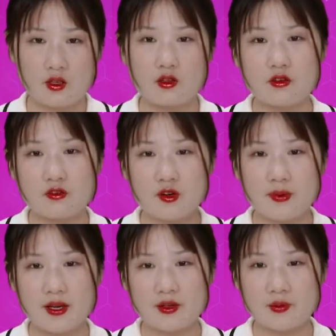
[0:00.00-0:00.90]
Hello
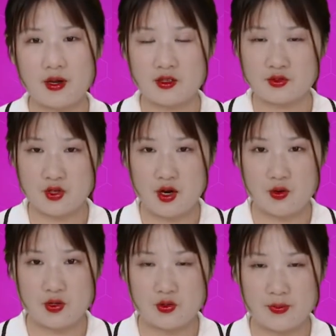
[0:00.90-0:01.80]
everybody, welcome to
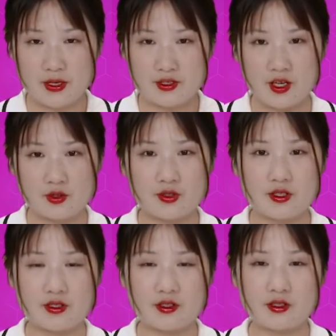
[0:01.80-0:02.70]
our Shumatt channel.
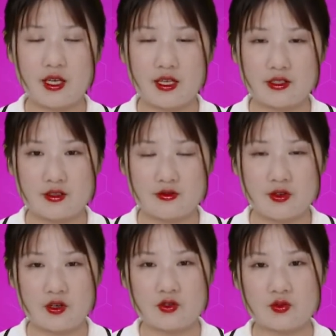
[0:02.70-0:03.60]
This is Kate Sneen
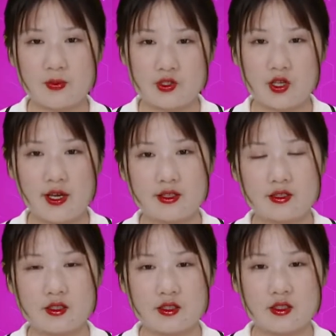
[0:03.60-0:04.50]
from Shumatt, China.
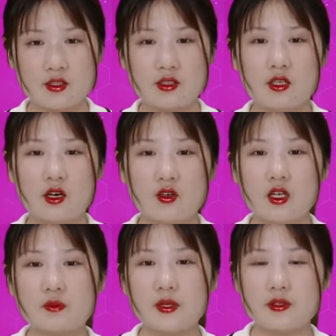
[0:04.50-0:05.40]
Our
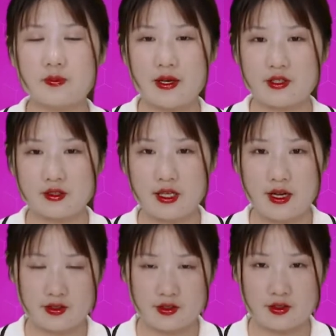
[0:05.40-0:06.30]
company
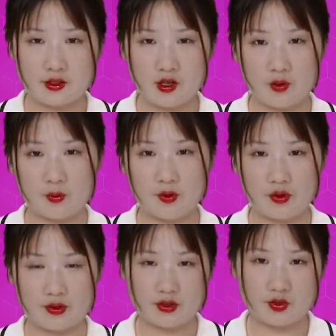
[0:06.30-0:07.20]
specializes in commercial
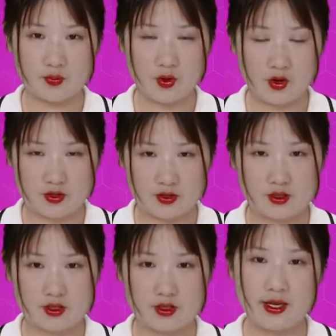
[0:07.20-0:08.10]
diesel parts.
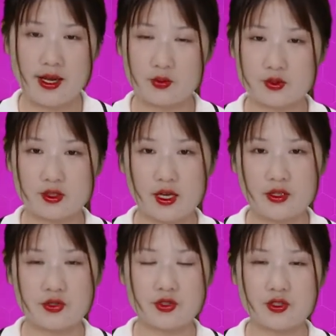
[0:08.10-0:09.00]
Today, I would
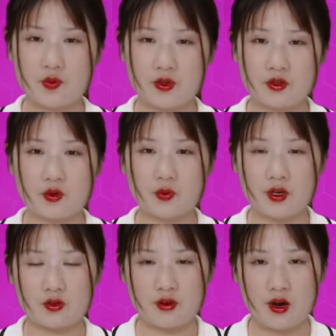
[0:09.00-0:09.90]
like to share with you one
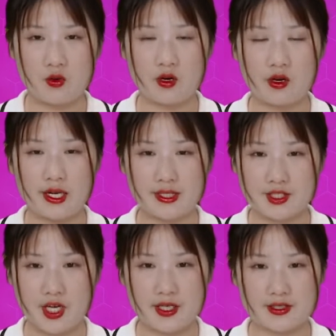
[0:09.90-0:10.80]
of our
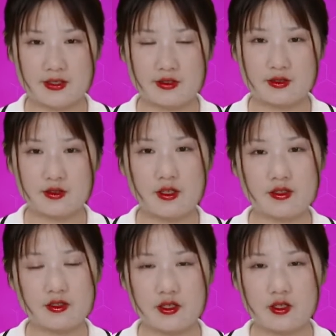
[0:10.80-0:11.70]
injectors. Then
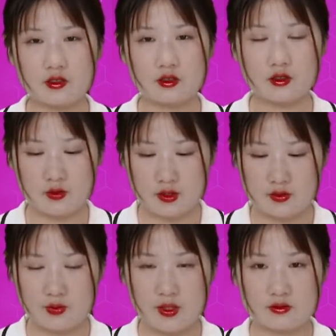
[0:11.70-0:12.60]
let's take a look for
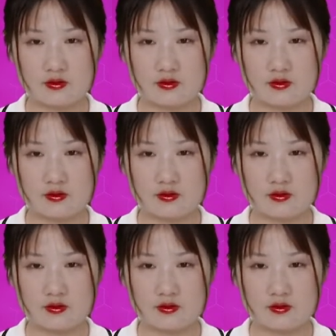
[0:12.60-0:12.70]
this one.